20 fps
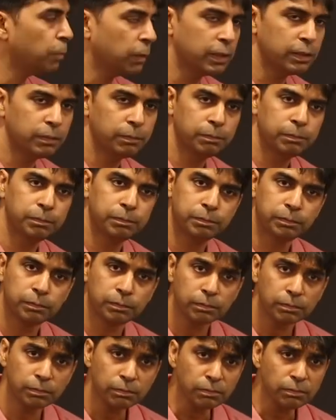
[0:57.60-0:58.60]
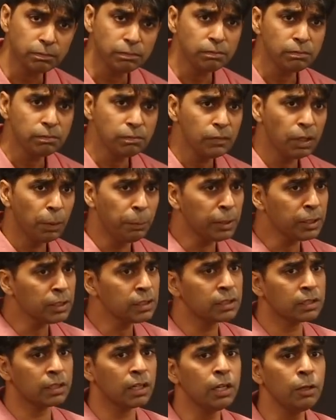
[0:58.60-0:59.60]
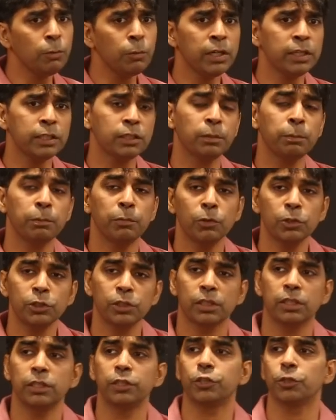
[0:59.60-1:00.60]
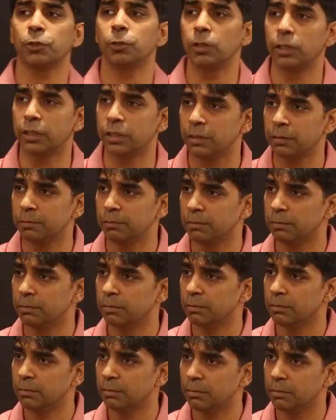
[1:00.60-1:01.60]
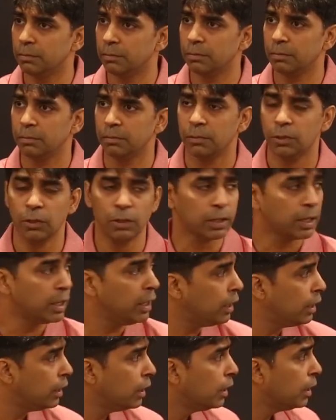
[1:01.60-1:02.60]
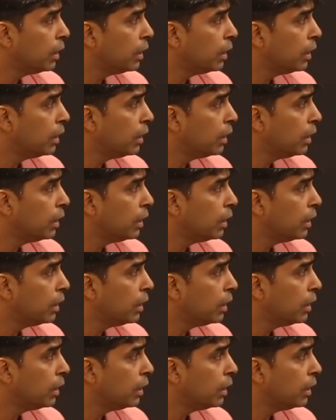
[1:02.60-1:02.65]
one, because third one is the most controlled, okay?